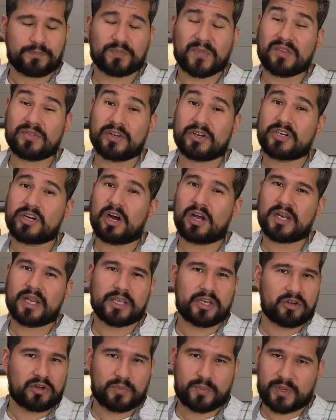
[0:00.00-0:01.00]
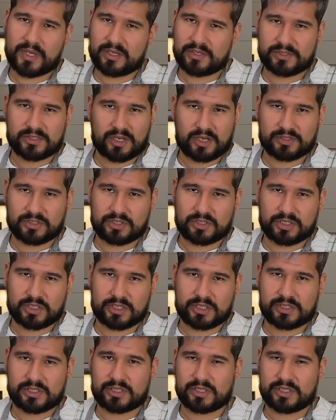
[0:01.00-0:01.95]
They're not like European sausages,